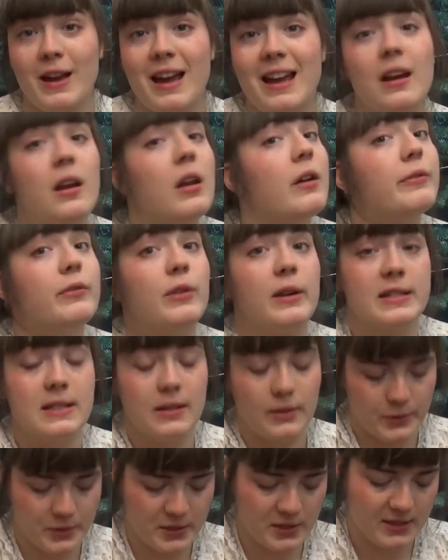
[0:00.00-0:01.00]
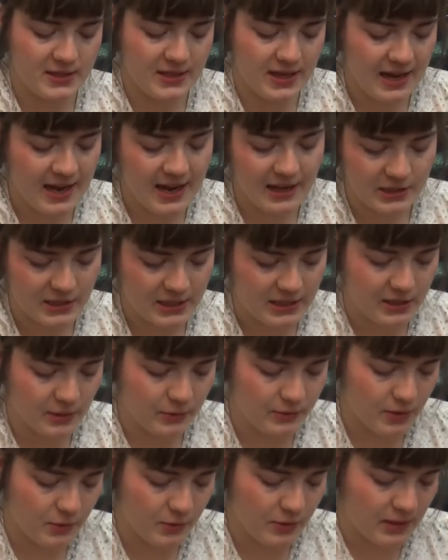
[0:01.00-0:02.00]
I love resolutions. I actually
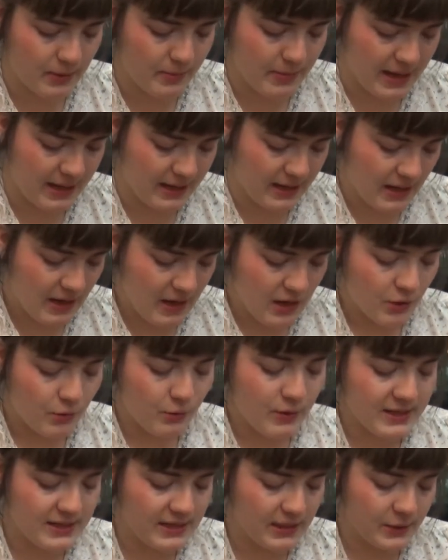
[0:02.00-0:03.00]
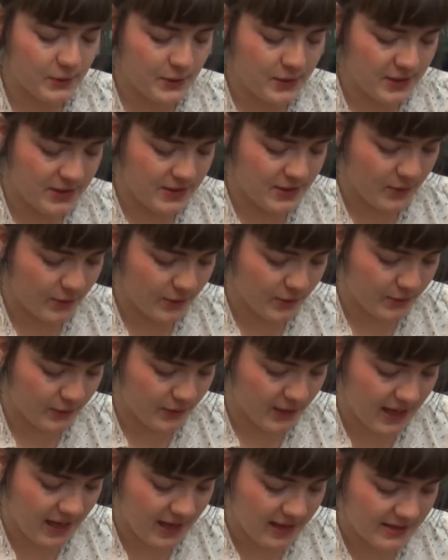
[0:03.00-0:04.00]
don't only make resolutions on New
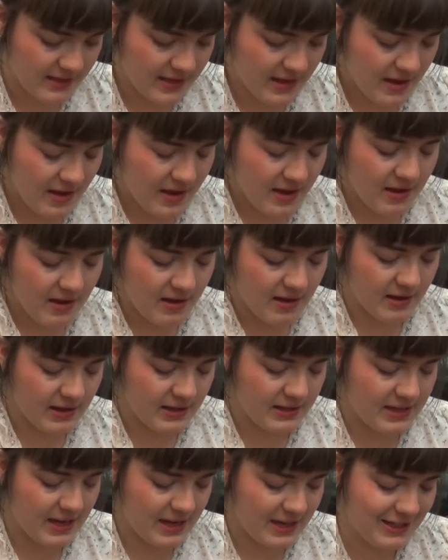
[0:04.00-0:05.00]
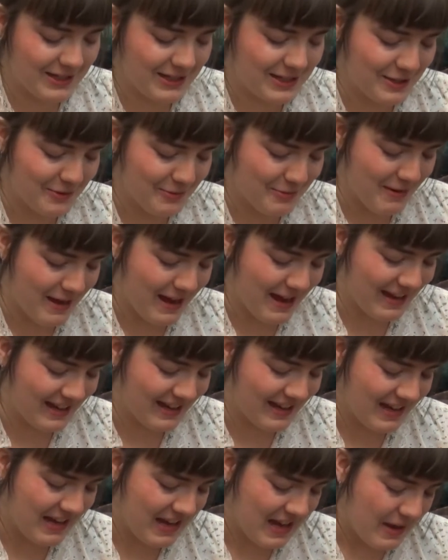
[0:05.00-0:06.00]
Year's, I tend to
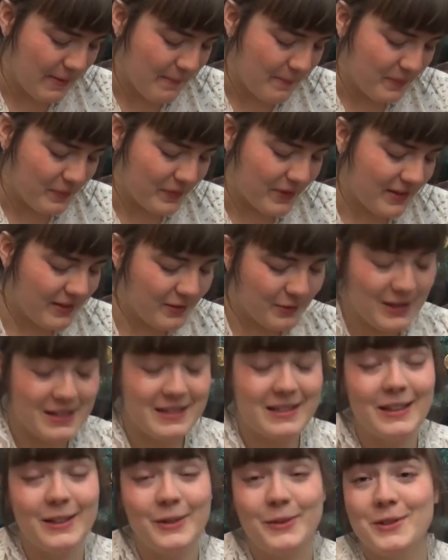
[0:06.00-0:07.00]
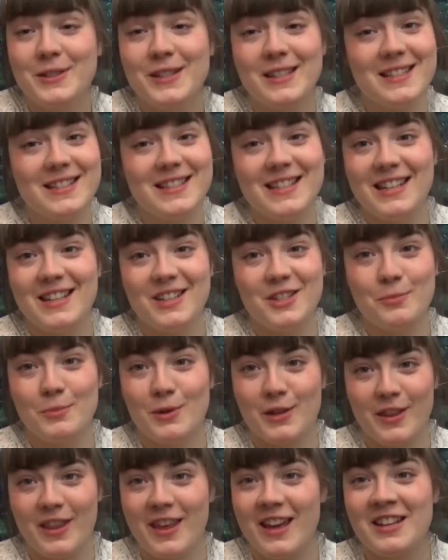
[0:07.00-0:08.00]
make resolutions each
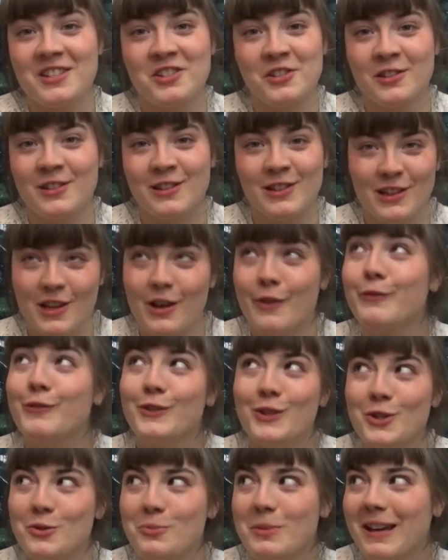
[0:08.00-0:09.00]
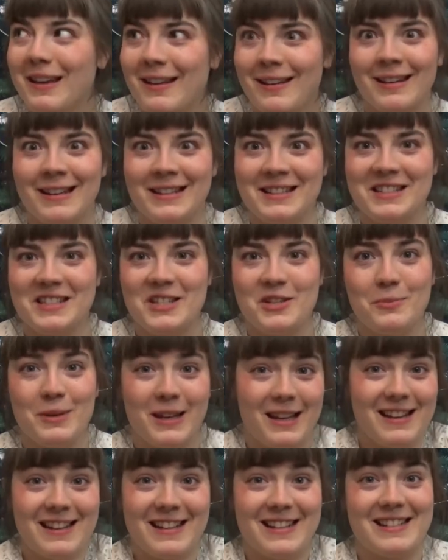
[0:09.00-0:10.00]
month. I just love new beginnings. New
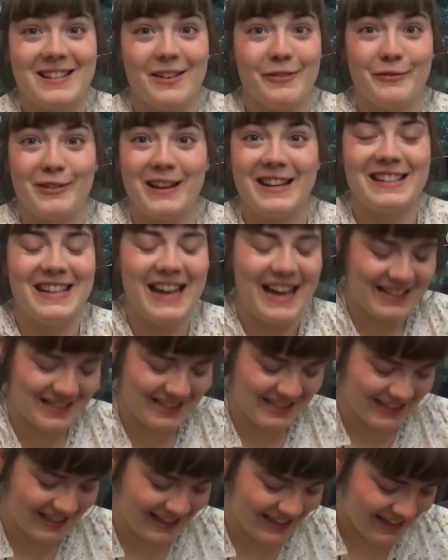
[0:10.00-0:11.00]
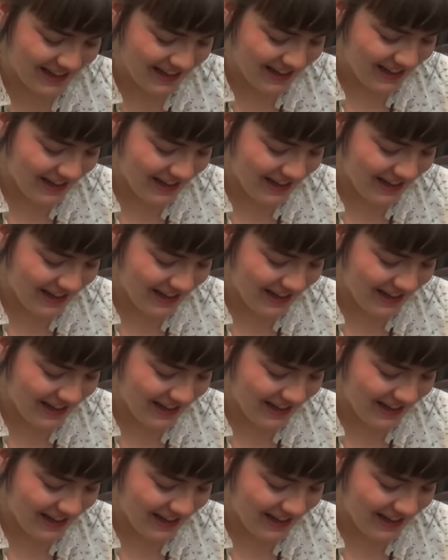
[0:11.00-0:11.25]
beginnings are fantastic.